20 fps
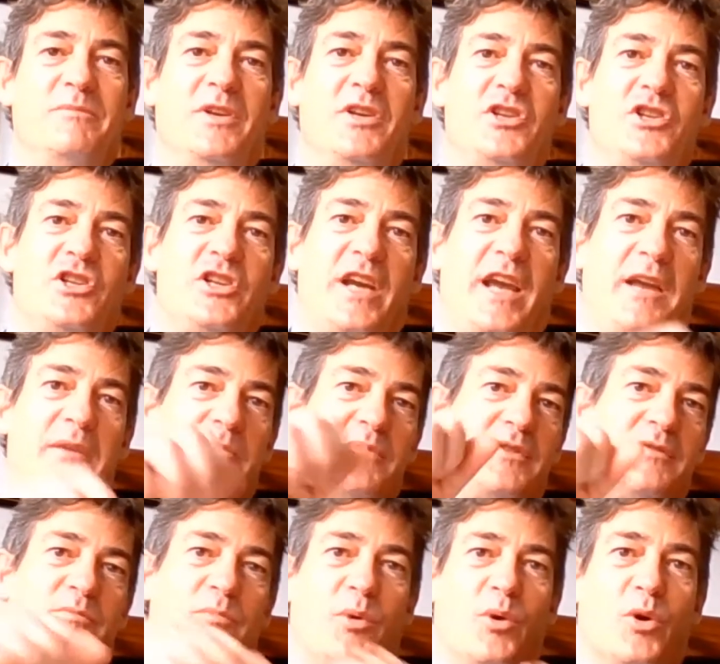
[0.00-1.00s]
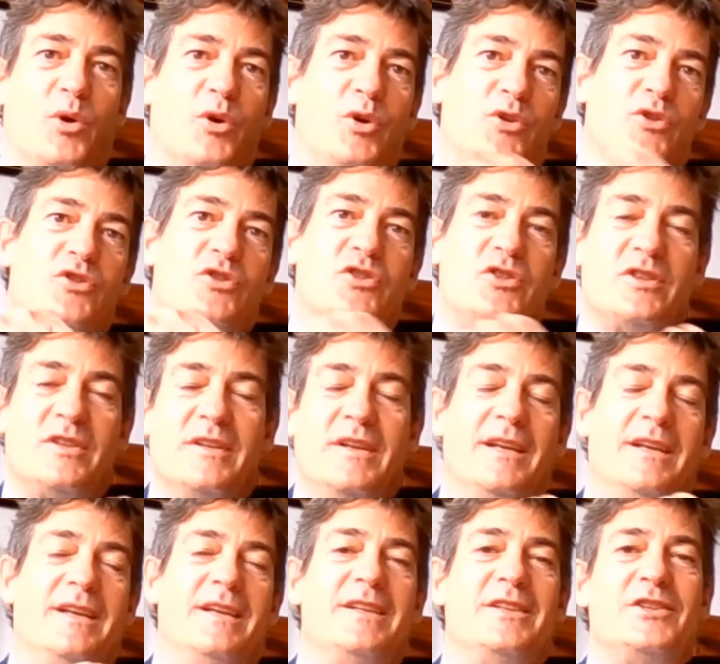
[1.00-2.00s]
shapes boards.
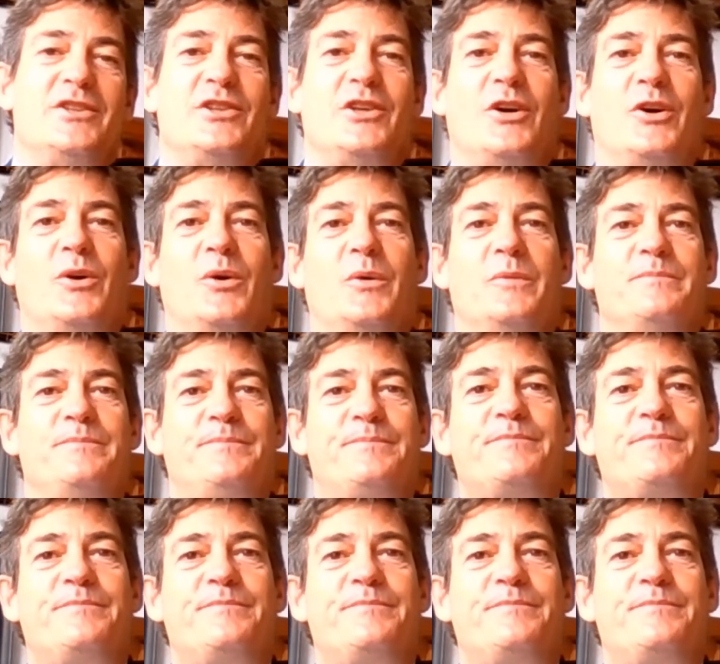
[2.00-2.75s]
So